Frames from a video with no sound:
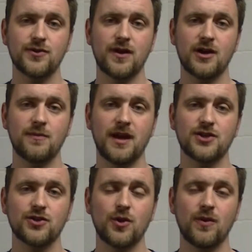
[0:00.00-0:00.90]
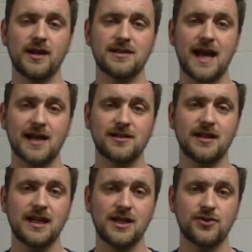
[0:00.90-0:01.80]
are there to make sure no one gets
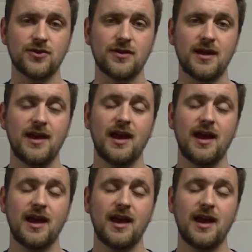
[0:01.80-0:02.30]
accidentally injured